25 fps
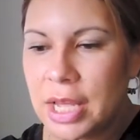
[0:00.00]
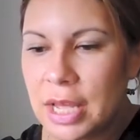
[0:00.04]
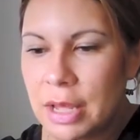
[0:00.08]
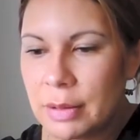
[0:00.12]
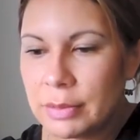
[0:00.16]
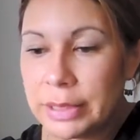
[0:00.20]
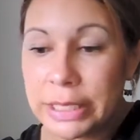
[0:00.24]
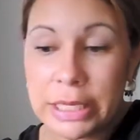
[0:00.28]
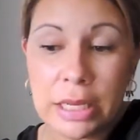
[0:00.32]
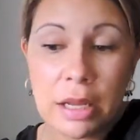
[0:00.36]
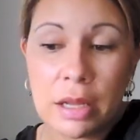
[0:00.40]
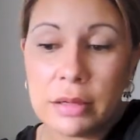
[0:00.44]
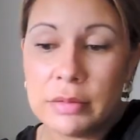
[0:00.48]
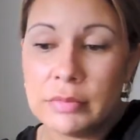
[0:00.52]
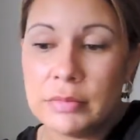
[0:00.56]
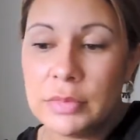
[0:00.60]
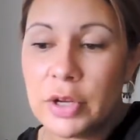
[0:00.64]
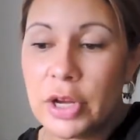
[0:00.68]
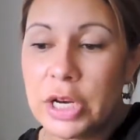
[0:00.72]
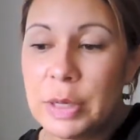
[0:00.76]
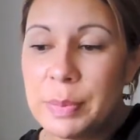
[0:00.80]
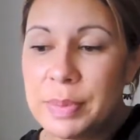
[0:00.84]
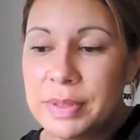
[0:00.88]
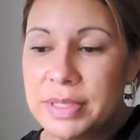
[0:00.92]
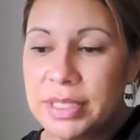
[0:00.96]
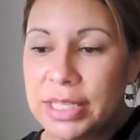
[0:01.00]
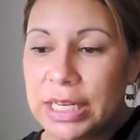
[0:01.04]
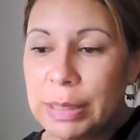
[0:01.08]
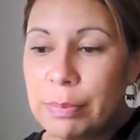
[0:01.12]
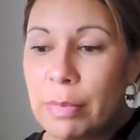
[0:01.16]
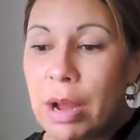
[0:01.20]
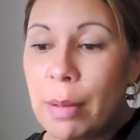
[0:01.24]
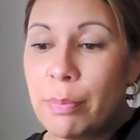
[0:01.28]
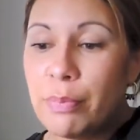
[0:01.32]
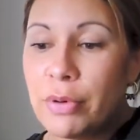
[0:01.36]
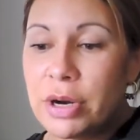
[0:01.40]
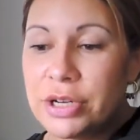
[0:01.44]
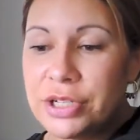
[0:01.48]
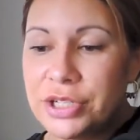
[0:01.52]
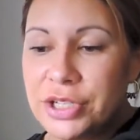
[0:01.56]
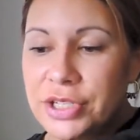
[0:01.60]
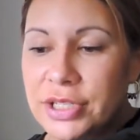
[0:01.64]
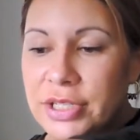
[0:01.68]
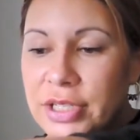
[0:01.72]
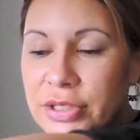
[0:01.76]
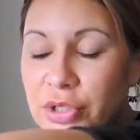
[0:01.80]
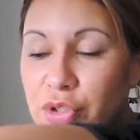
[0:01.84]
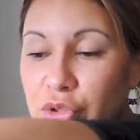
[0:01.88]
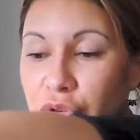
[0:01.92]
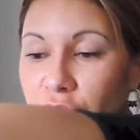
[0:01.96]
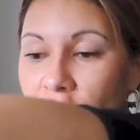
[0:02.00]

like 90% of my brushes are